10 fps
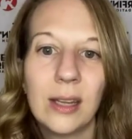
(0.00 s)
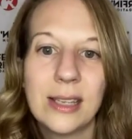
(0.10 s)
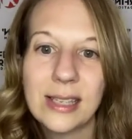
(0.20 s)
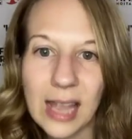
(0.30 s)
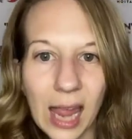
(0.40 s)

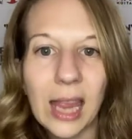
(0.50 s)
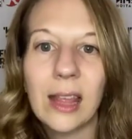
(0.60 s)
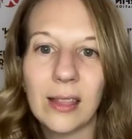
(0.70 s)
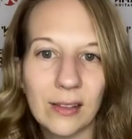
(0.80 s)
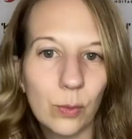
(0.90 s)

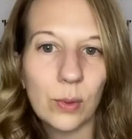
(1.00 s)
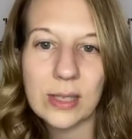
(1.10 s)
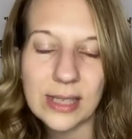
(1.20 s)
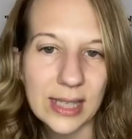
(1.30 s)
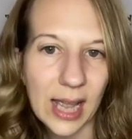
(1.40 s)
saying this
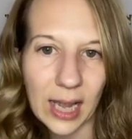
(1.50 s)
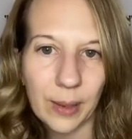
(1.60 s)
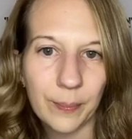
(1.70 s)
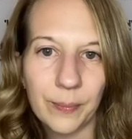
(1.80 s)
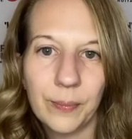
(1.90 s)
was
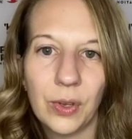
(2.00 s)
them,